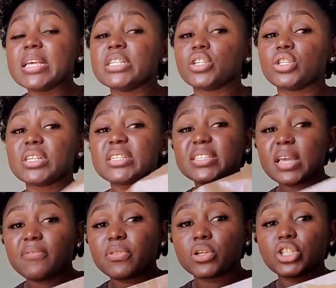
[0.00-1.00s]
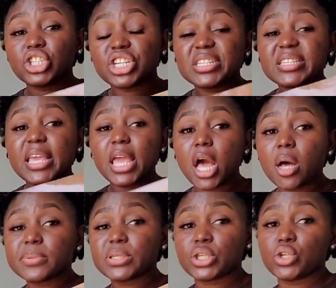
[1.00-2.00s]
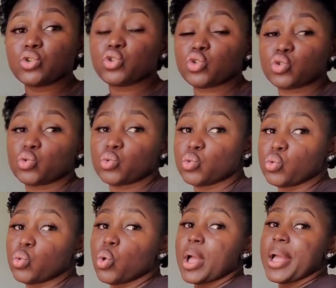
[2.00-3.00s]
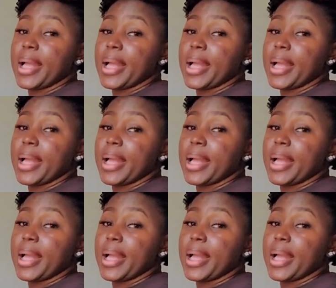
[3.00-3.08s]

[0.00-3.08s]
So this Teflon sheet helps you to